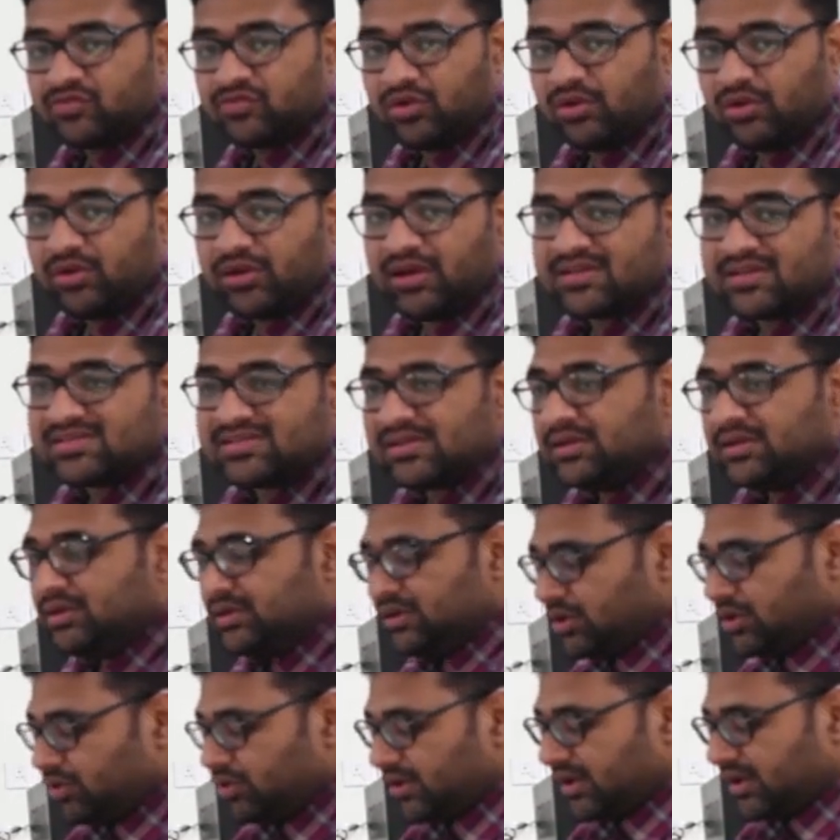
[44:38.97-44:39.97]
So you can
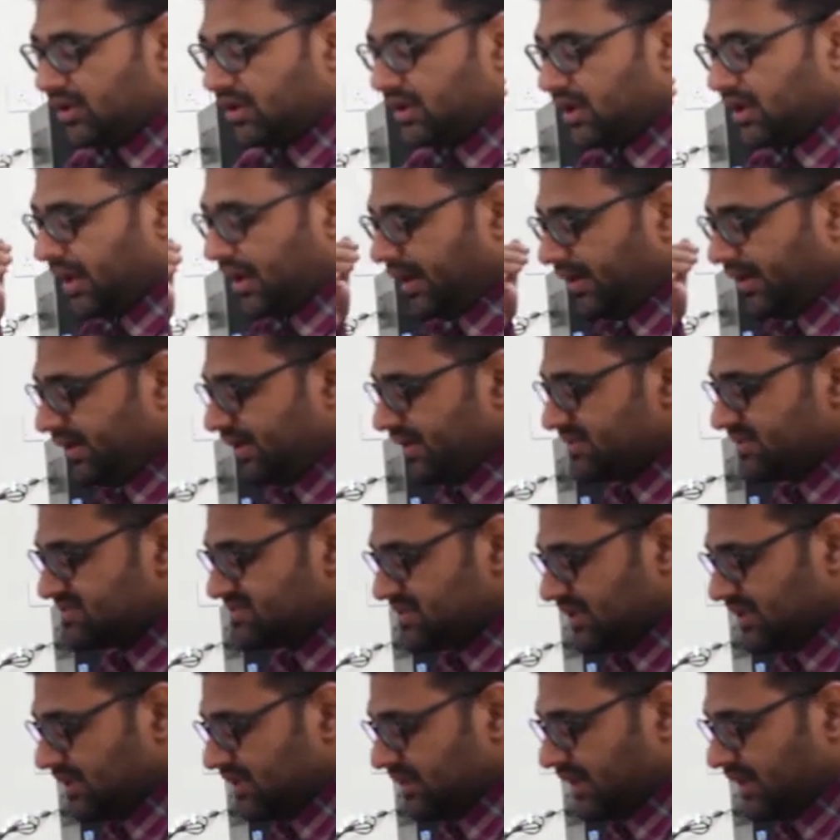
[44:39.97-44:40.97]
currently
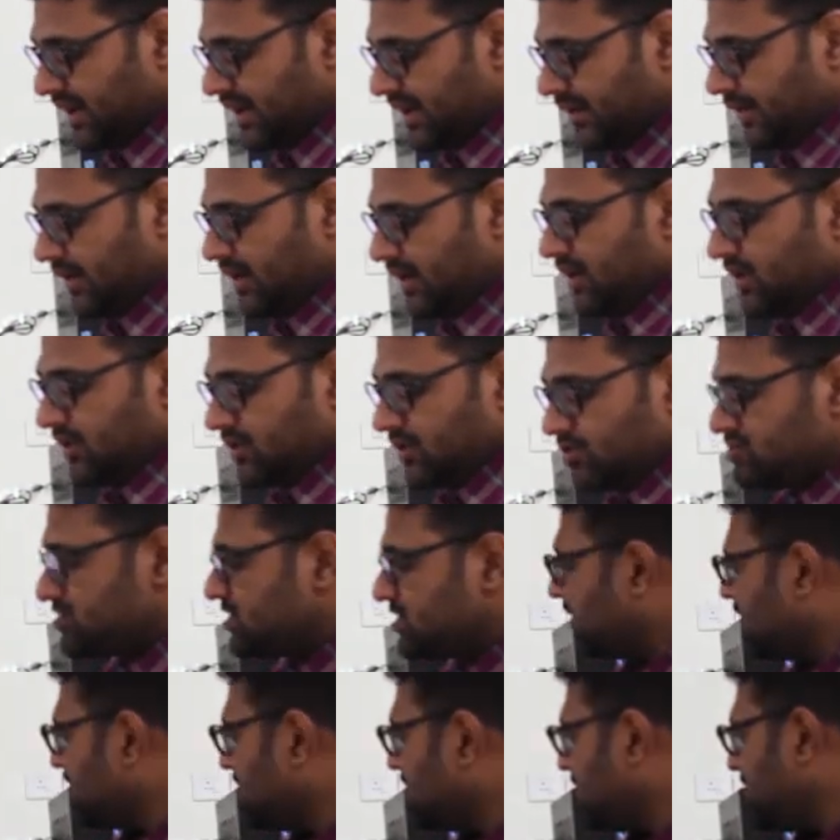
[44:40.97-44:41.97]
see that
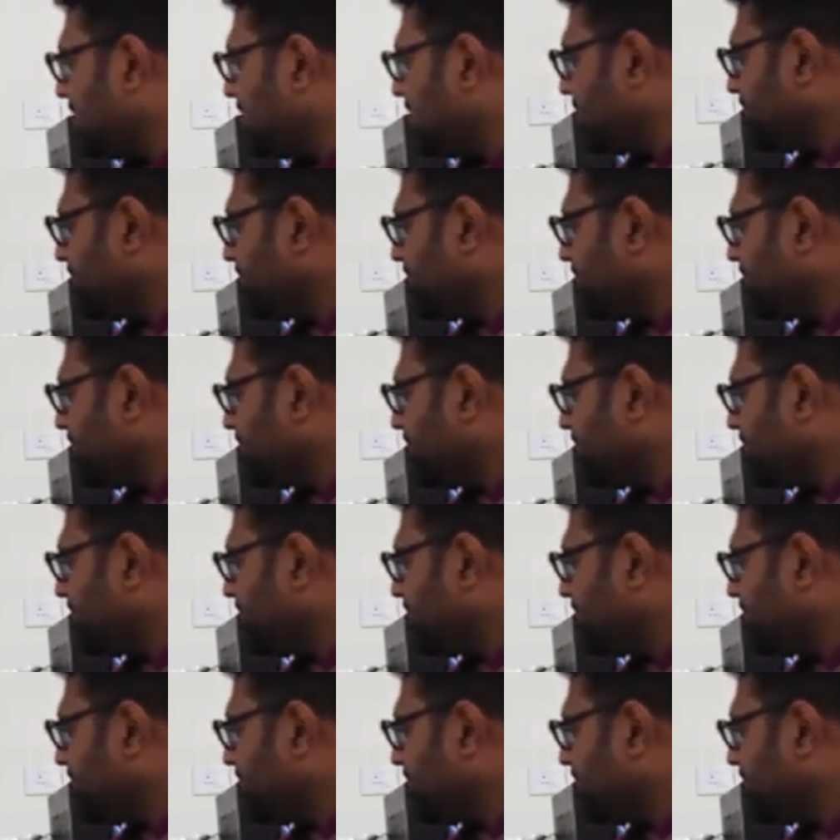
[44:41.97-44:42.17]
using